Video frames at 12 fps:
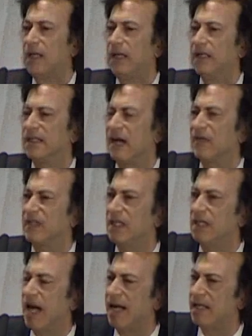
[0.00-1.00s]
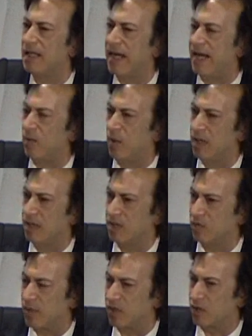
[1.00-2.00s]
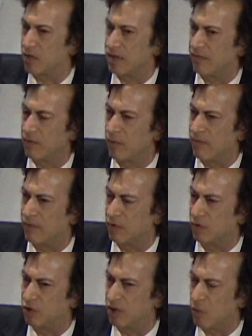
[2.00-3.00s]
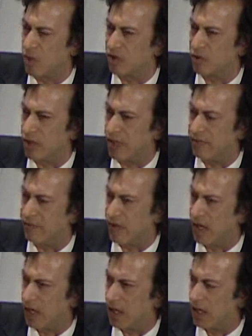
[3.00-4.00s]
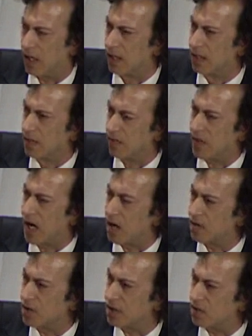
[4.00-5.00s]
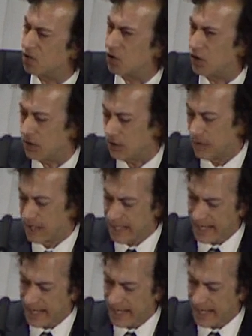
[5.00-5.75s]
in 1798, one of the strictures of the revolution was to give the arts its due.